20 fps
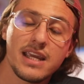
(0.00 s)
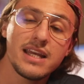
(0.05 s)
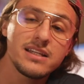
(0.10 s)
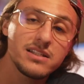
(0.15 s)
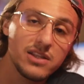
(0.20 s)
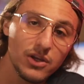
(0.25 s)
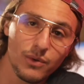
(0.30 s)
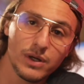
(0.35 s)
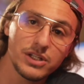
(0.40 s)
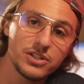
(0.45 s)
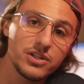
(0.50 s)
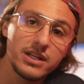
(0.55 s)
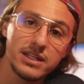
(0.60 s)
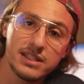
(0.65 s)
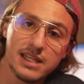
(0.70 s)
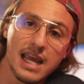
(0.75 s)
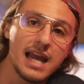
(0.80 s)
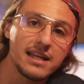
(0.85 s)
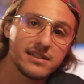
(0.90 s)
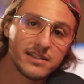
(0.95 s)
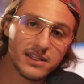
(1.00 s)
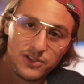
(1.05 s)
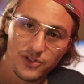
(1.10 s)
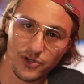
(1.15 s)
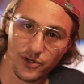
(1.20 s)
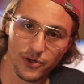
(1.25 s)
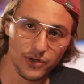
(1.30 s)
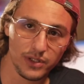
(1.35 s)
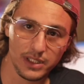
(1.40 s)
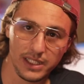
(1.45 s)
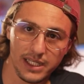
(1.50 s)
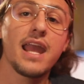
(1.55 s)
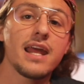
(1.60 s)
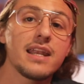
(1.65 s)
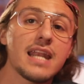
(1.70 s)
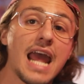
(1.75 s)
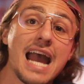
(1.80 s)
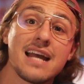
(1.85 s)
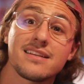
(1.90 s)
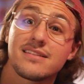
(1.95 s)
case, the question is asked internally.
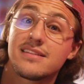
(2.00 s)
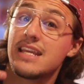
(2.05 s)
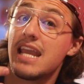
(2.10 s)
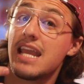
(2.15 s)
And as